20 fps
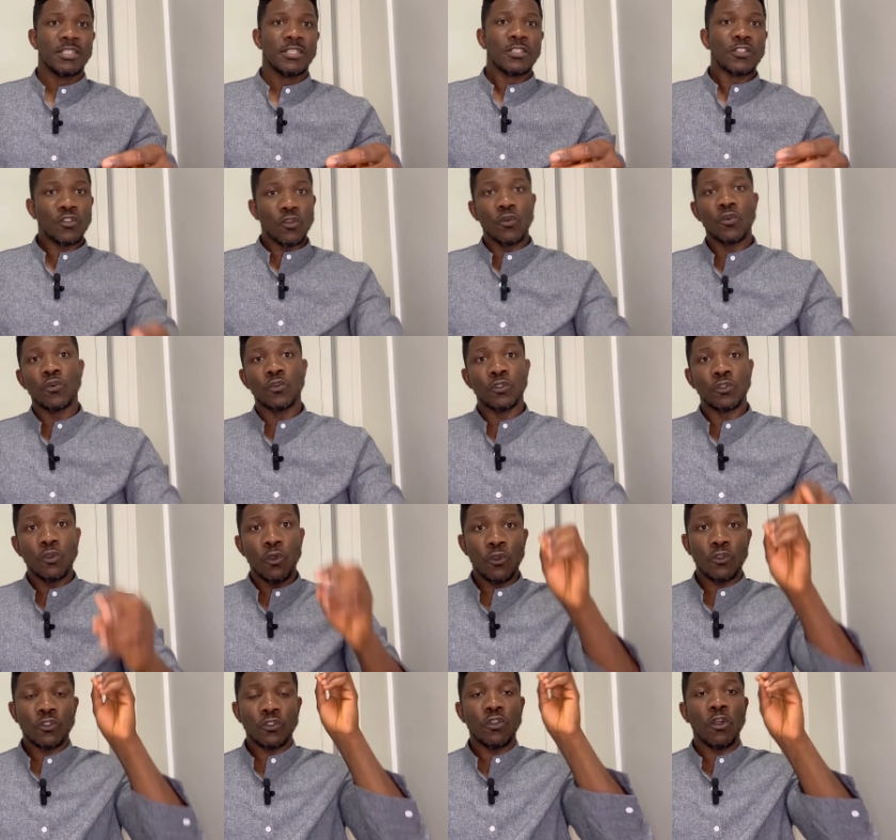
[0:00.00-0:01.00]
So
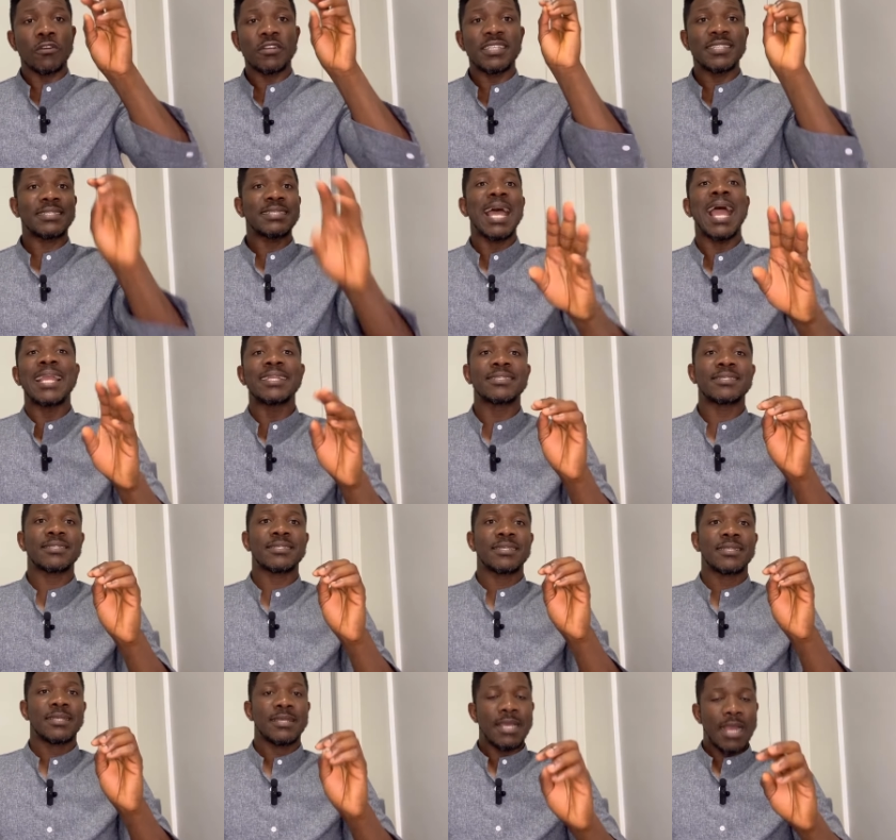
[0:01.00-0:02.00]
those tourist
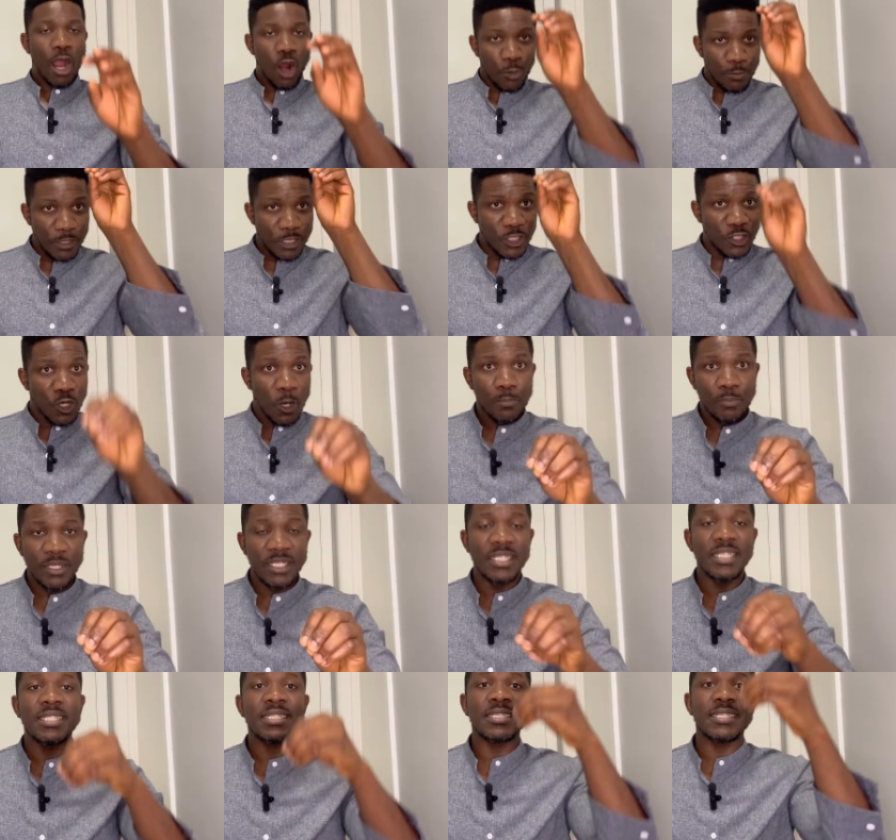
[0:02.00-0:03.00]
sites, I will be
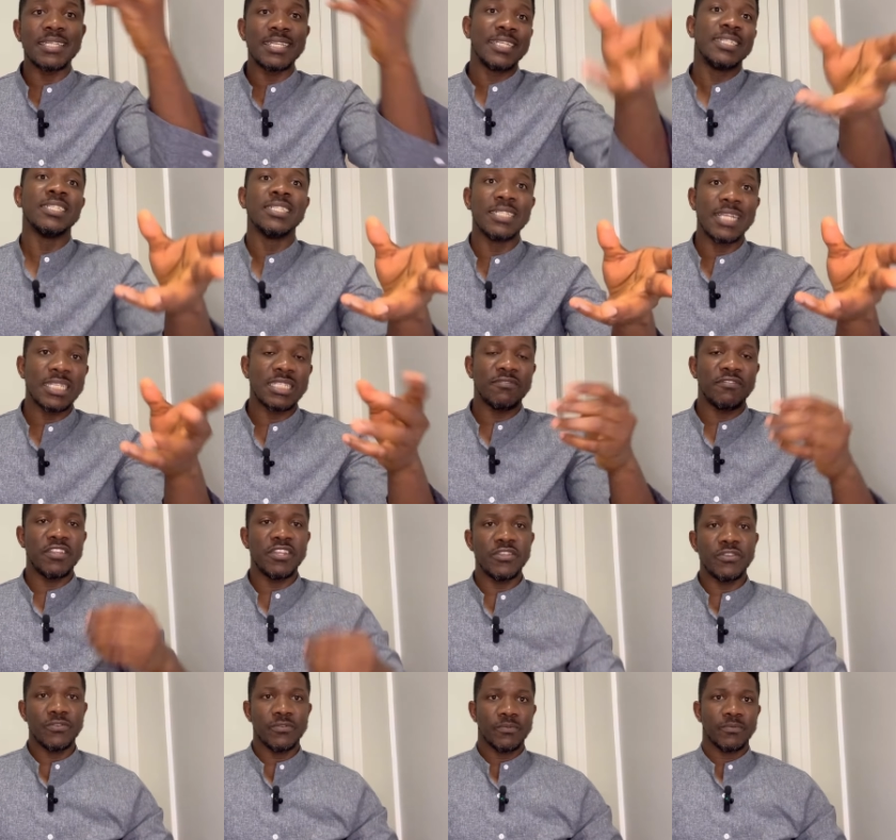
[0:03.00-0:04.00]
dropping it in the next
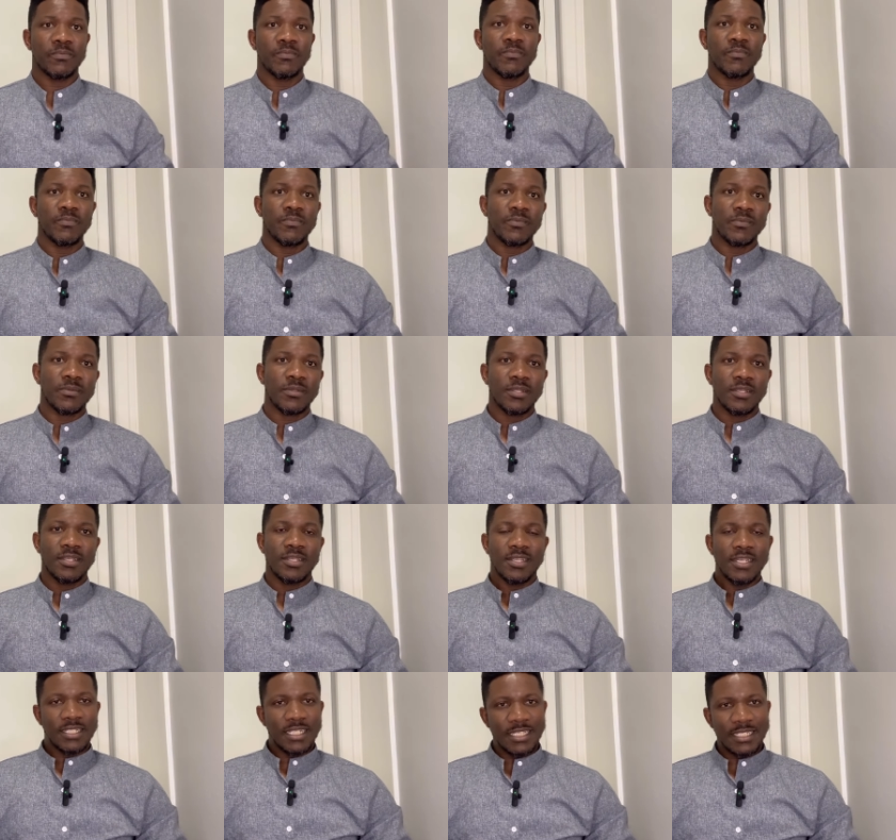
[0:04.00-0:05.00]
video.
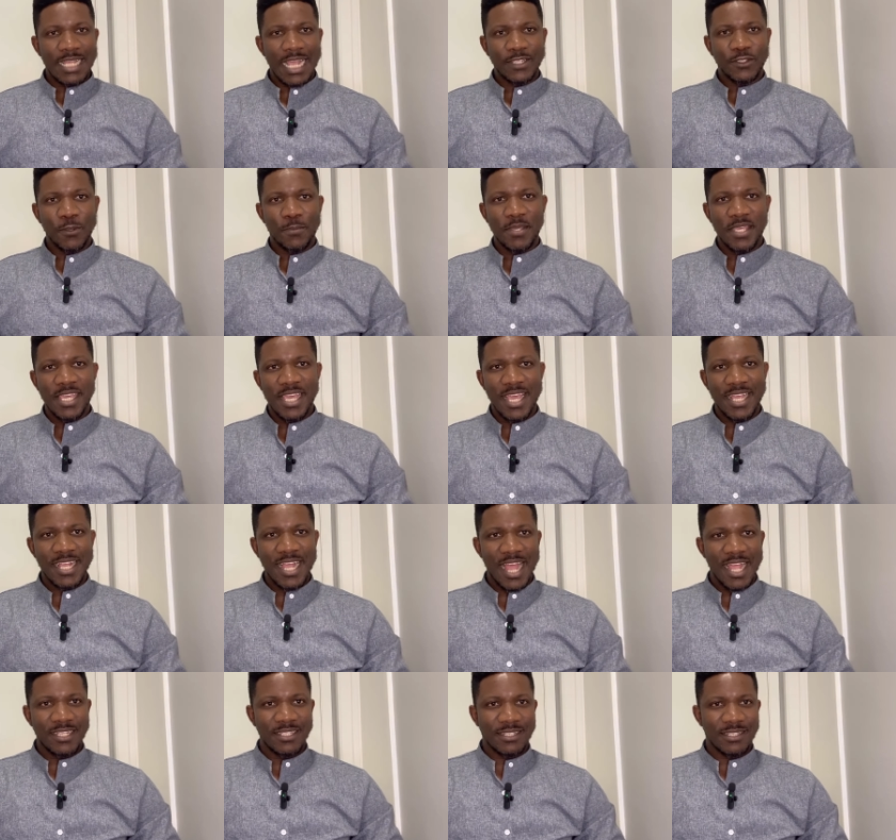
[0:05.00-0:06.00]
It is nice to be here,
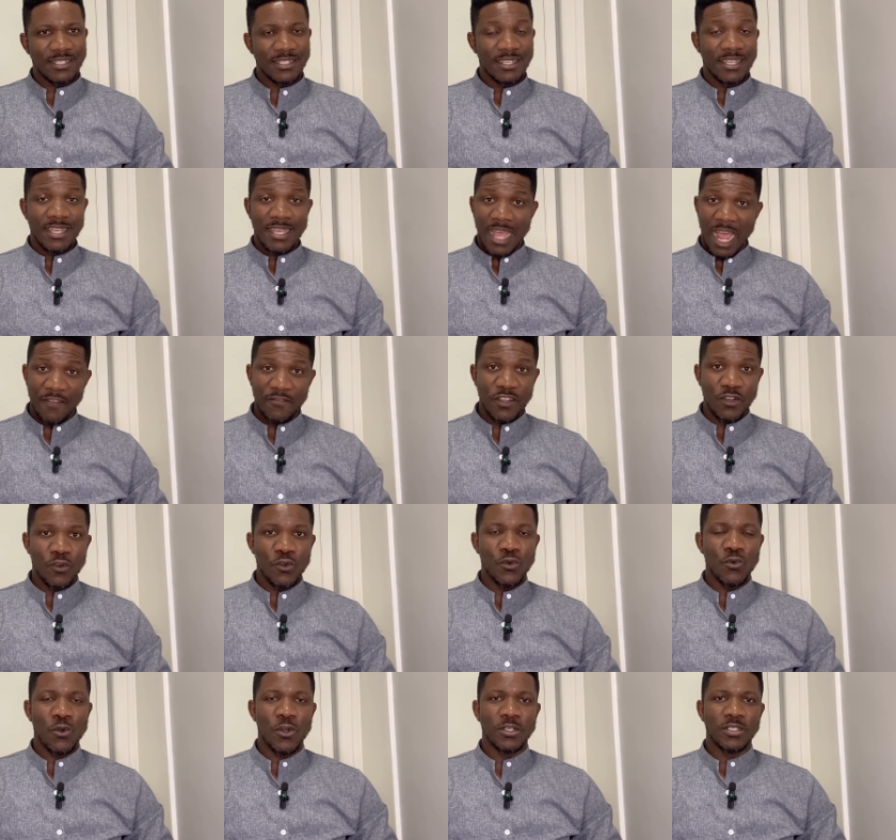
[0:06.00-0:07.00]
guys. Have a
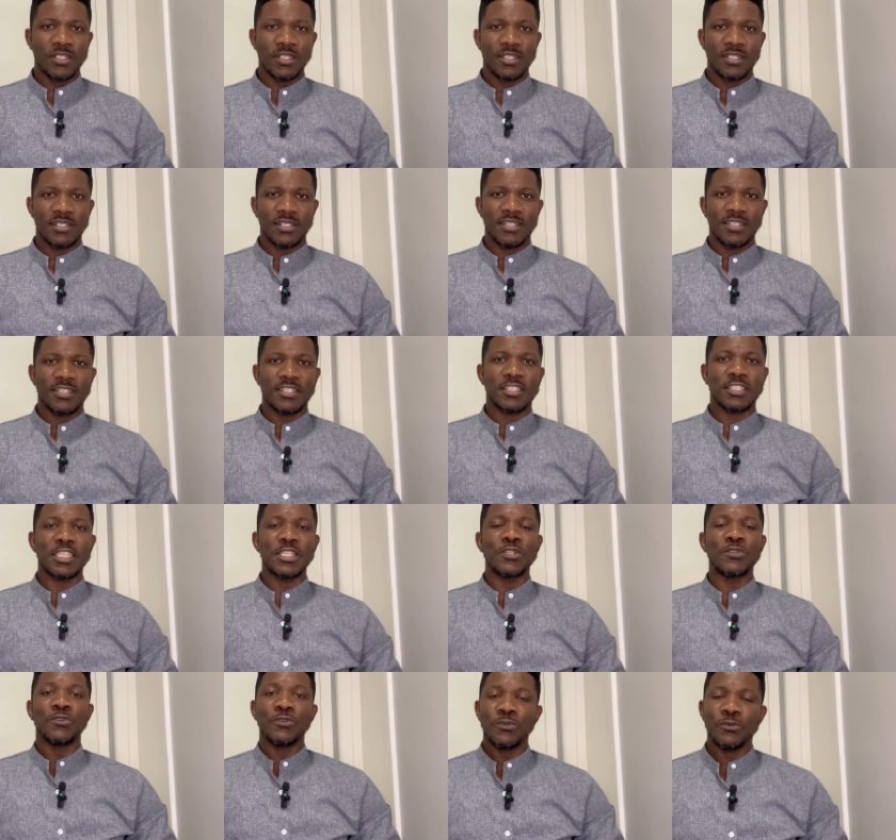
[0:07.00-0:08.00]
good one.
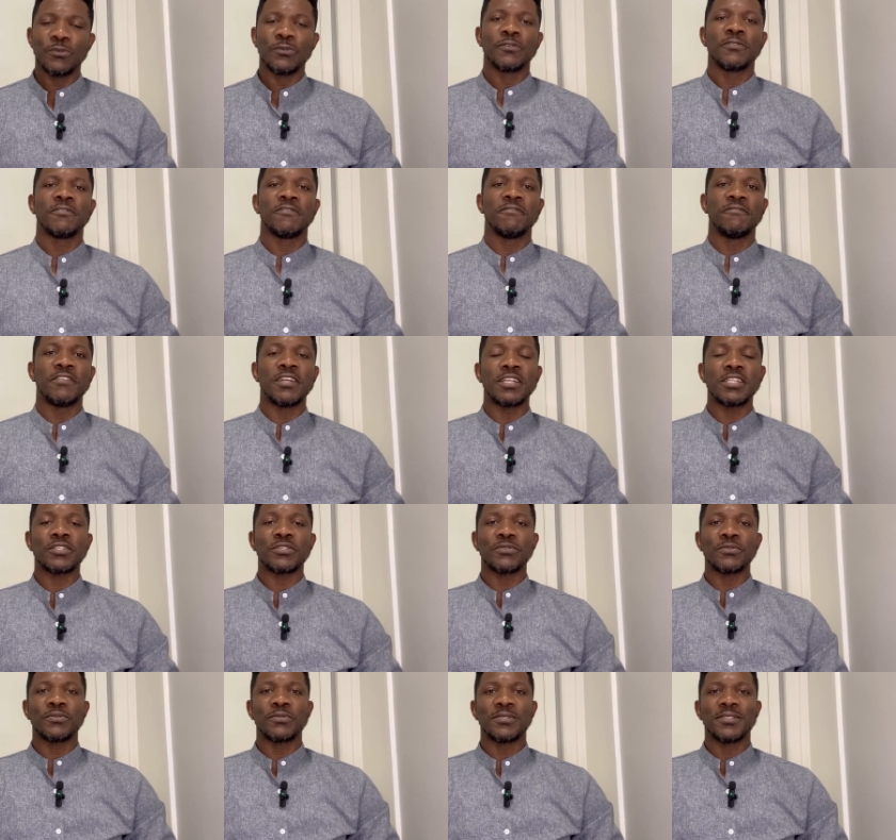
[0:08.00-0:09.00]
See you very
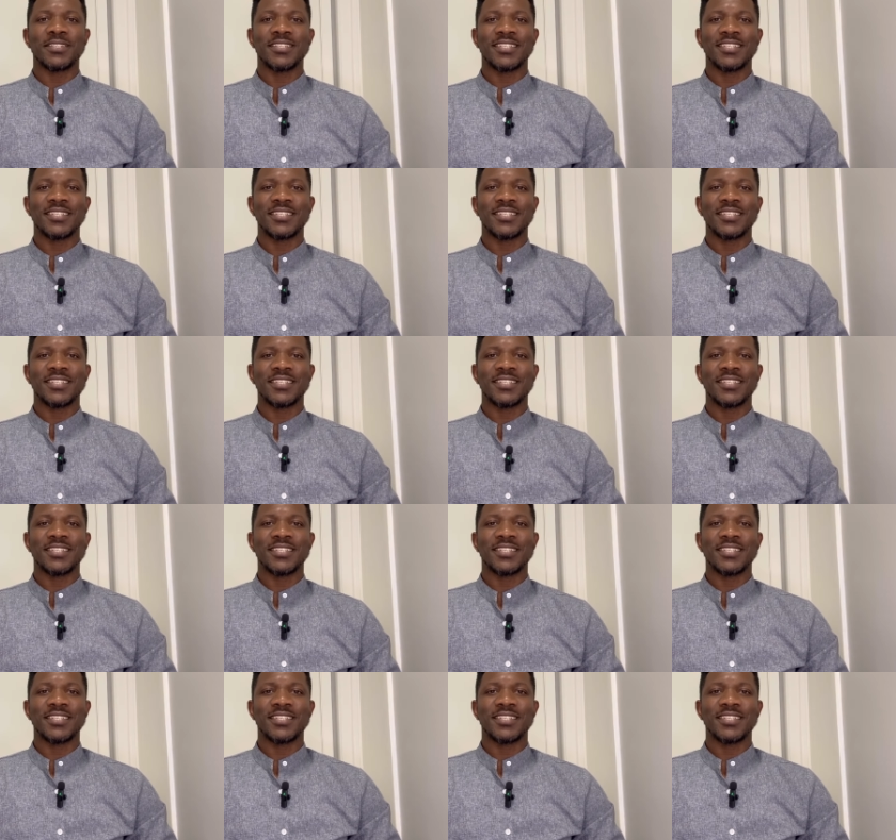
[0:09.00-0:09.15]
soon.